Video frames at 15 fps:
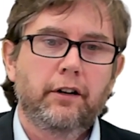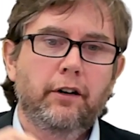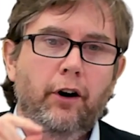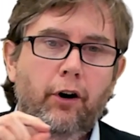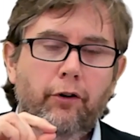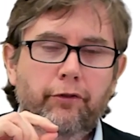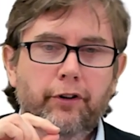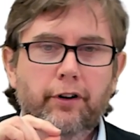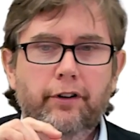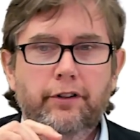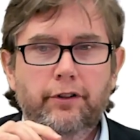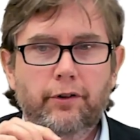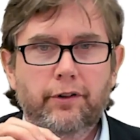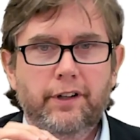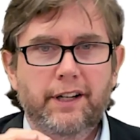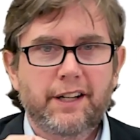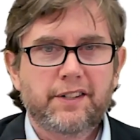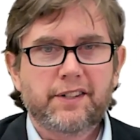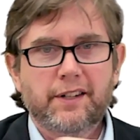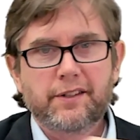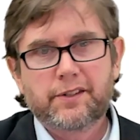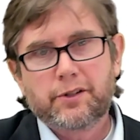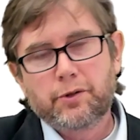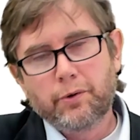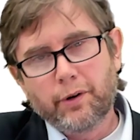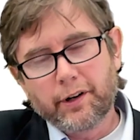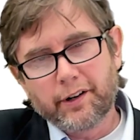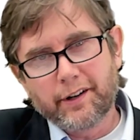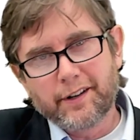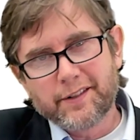over your niece's
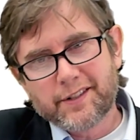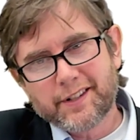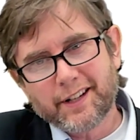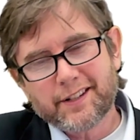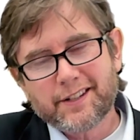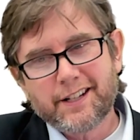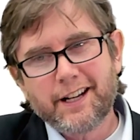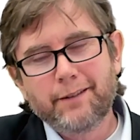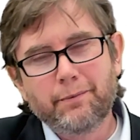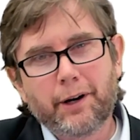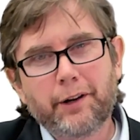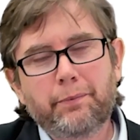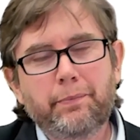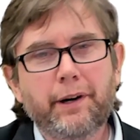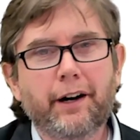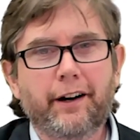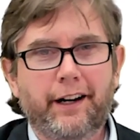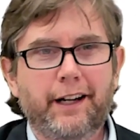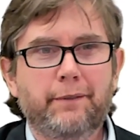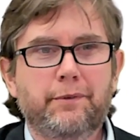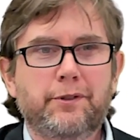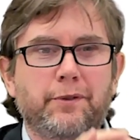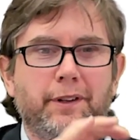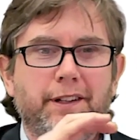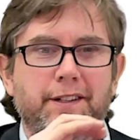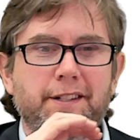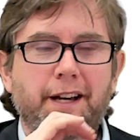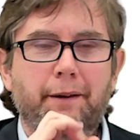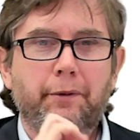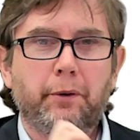216-month period between the
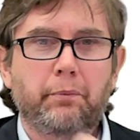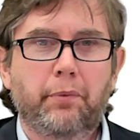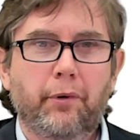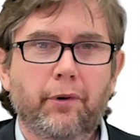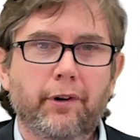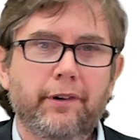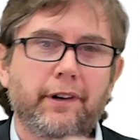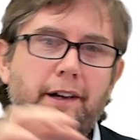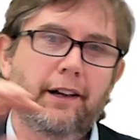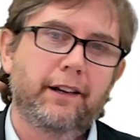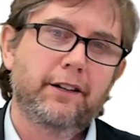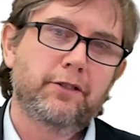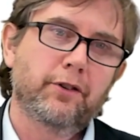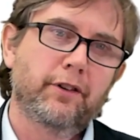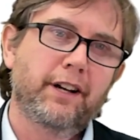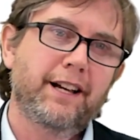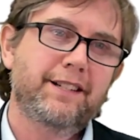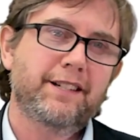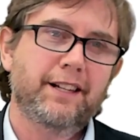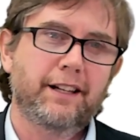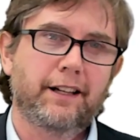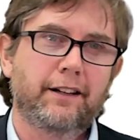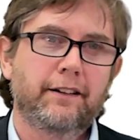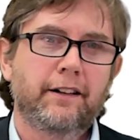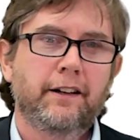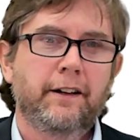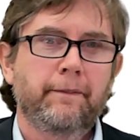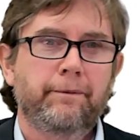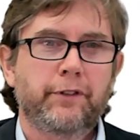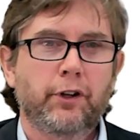time they're born and they turn 18,
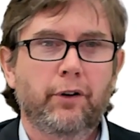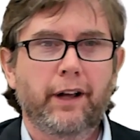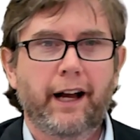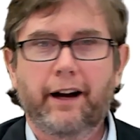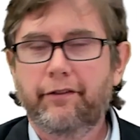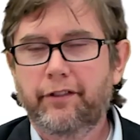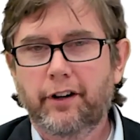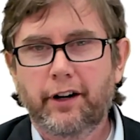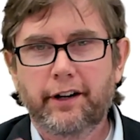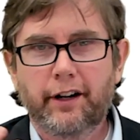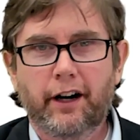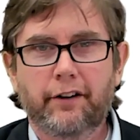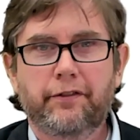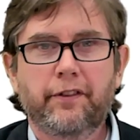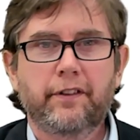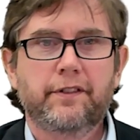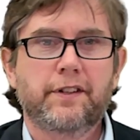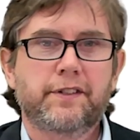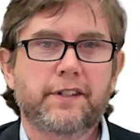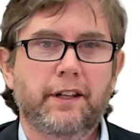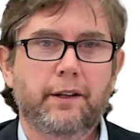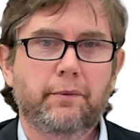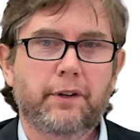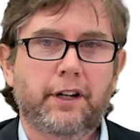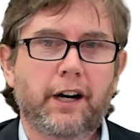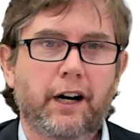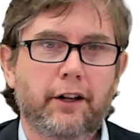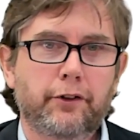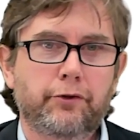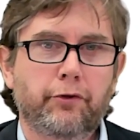you'll have enough to send them to
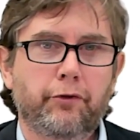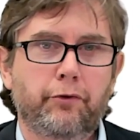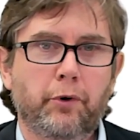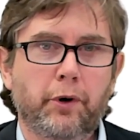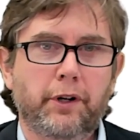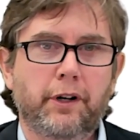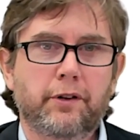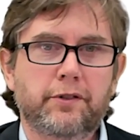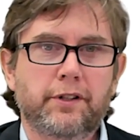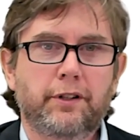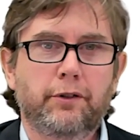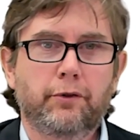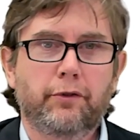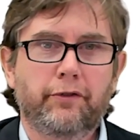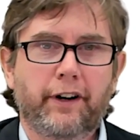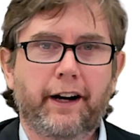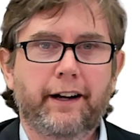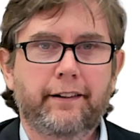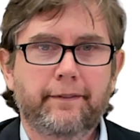college for 4 years at U of I.